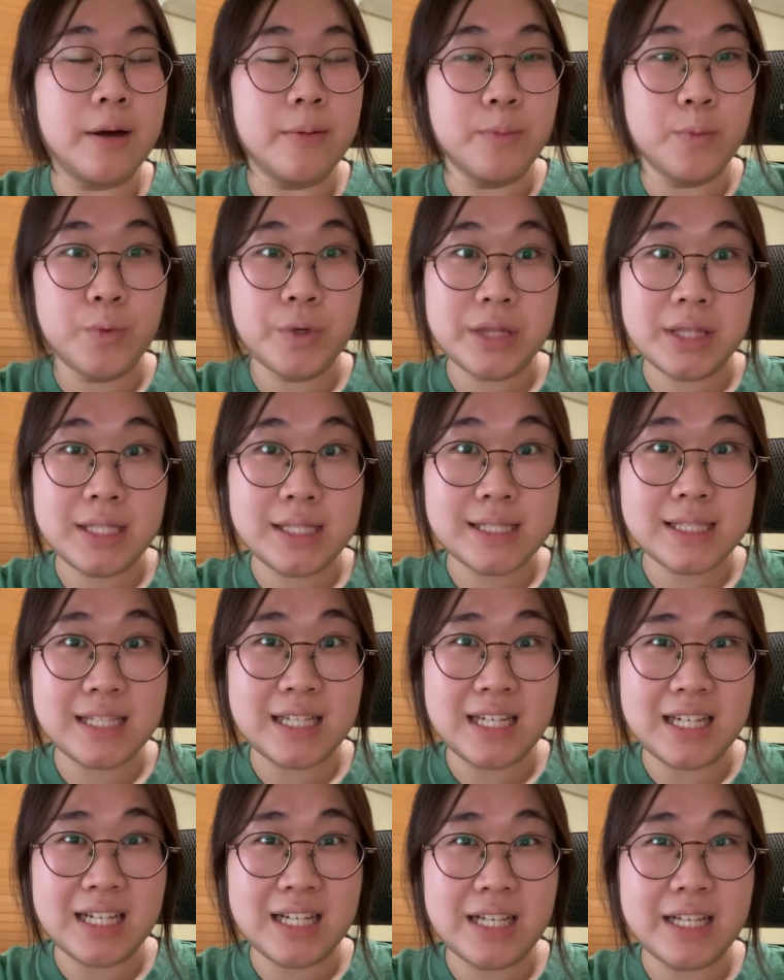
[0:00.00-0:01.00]
With this
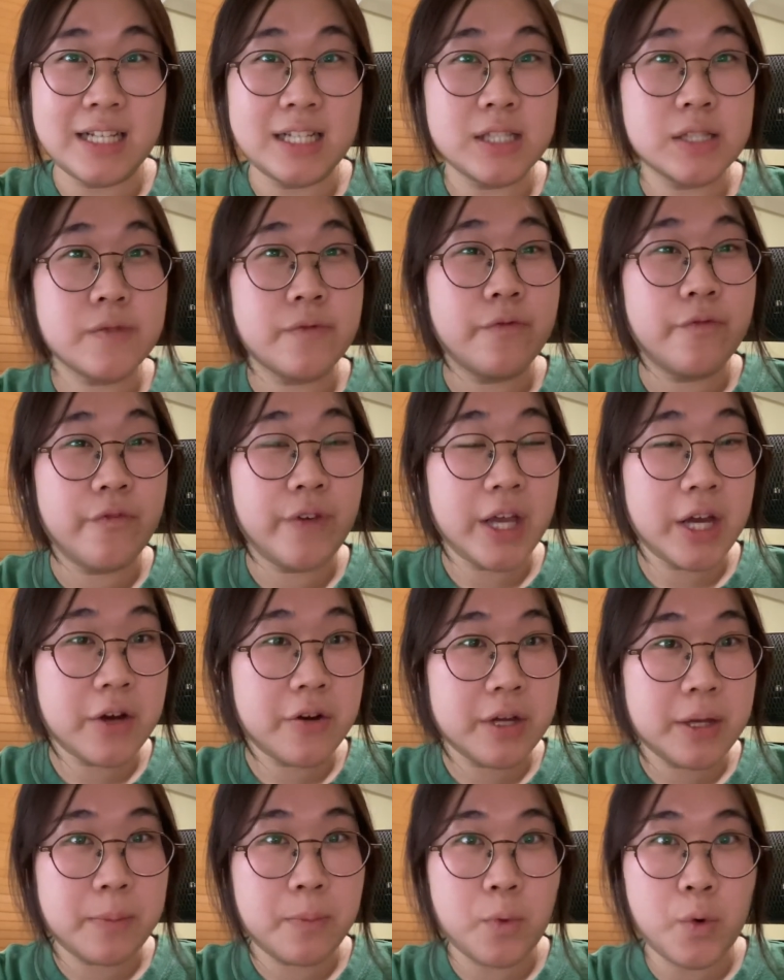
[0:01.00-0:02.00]
said, it is
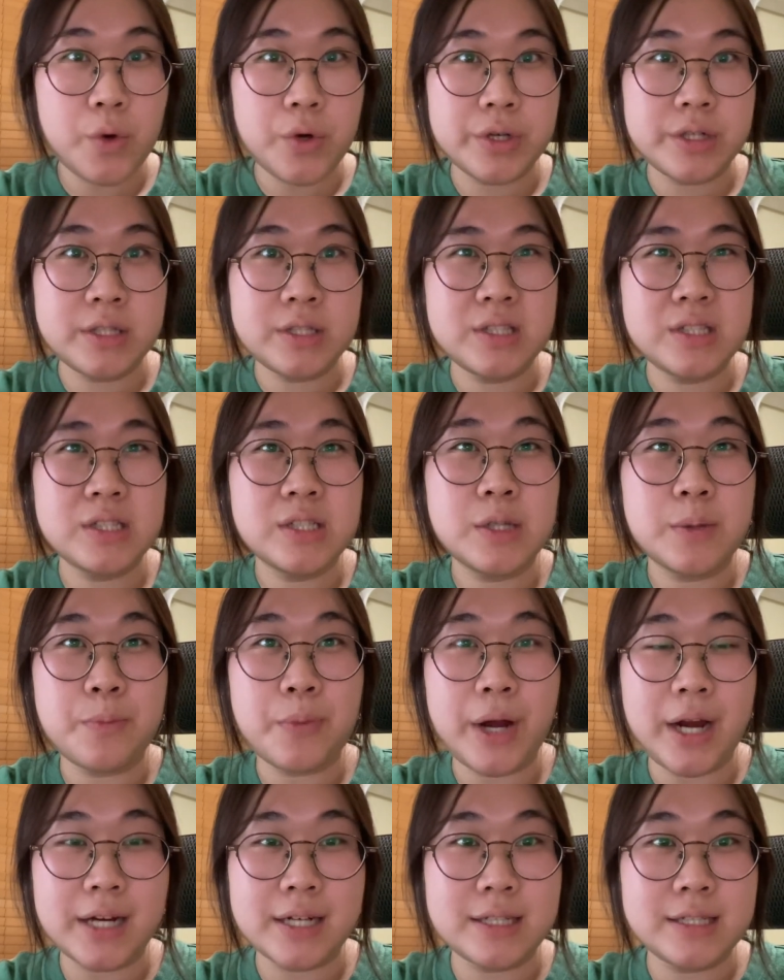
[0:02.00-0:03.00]
very important to
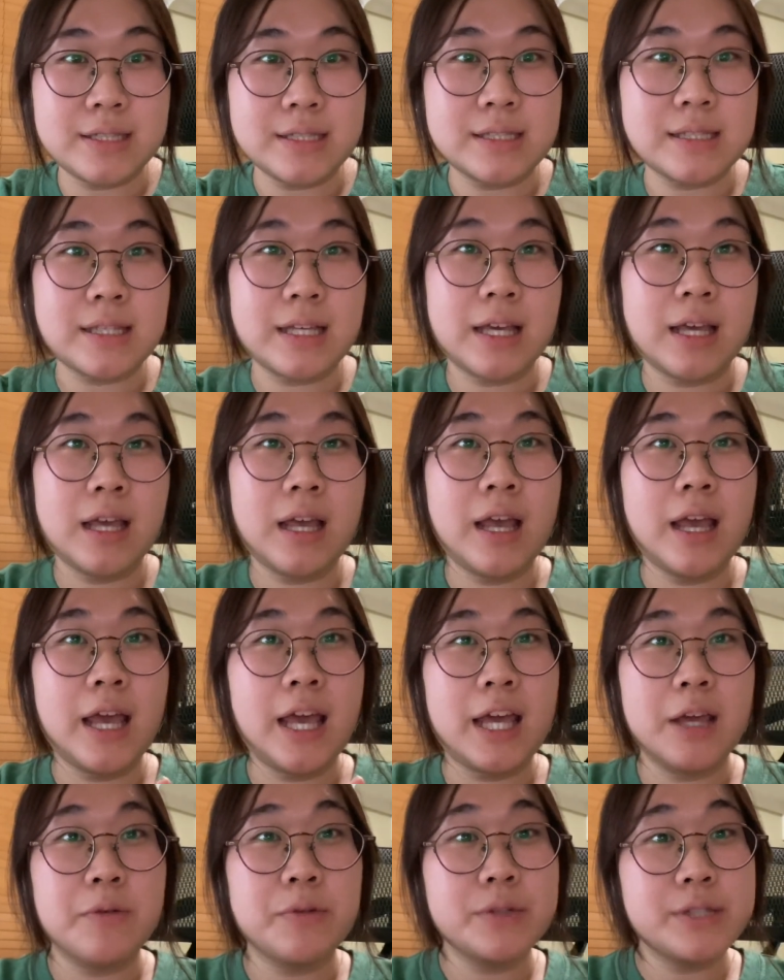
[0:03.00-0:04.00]
practice
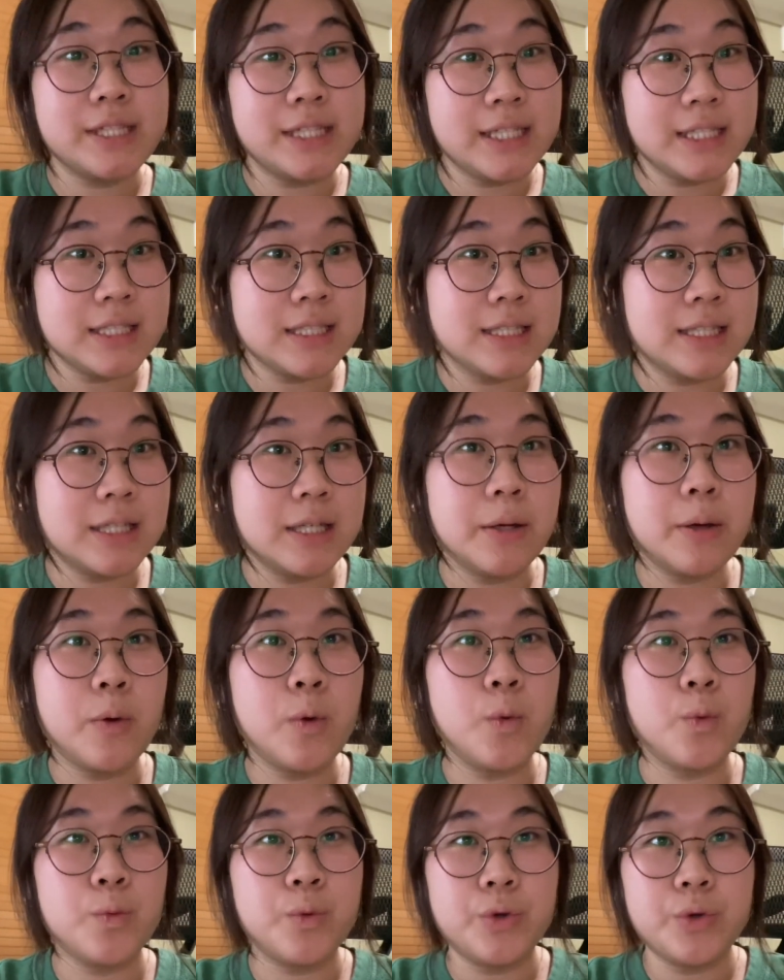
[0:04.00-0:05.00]
a routinely
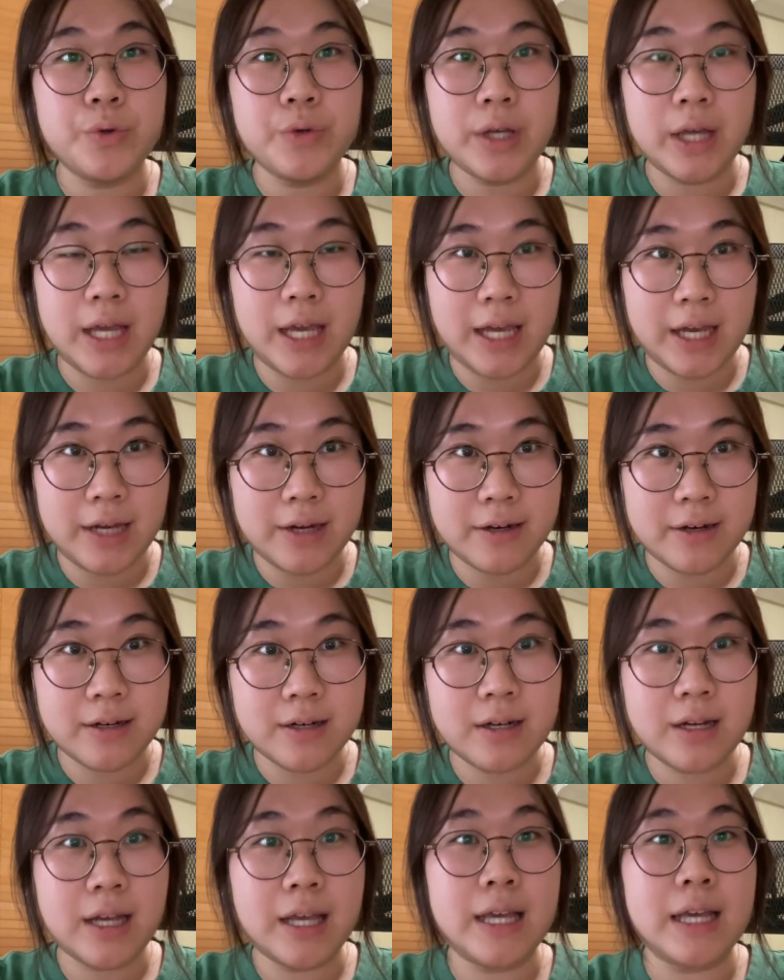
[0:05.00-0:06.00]
wound
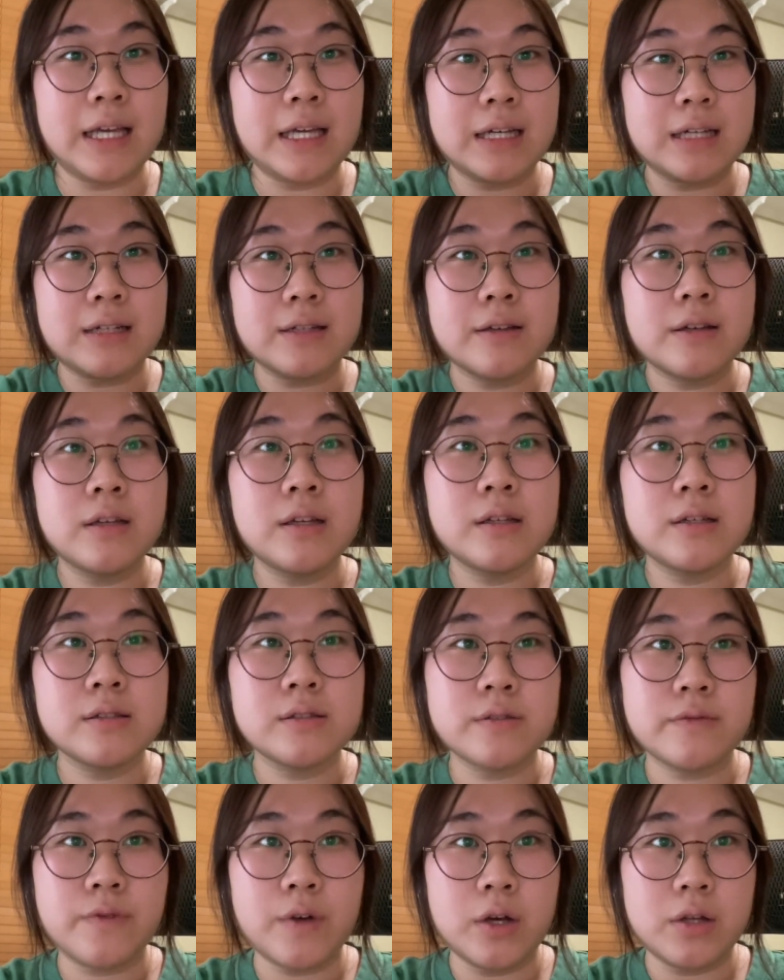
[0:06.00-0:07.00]
care and
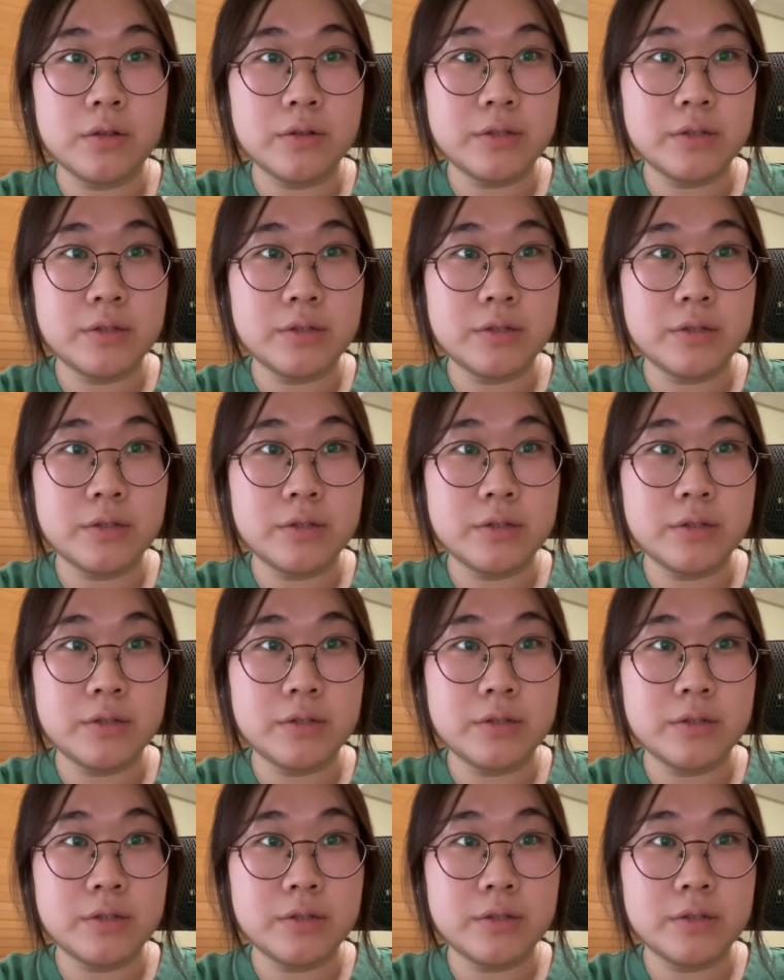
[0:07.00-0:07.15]
to follow